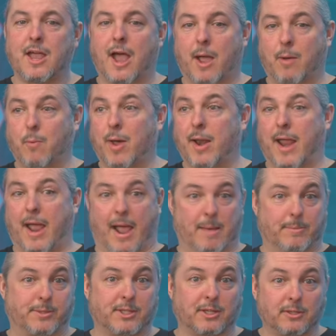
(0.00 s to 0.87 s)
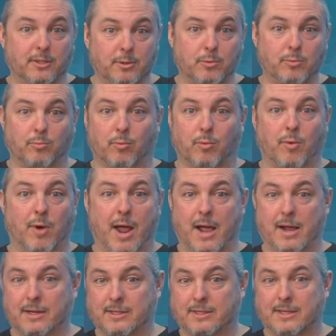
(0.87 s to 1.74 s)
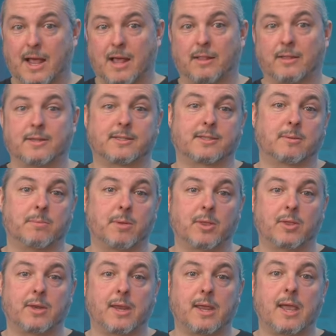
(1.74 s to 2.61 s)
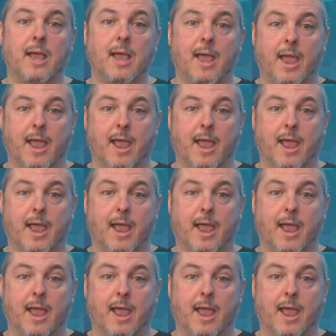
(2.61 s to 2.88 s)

I want absolute rock solid stability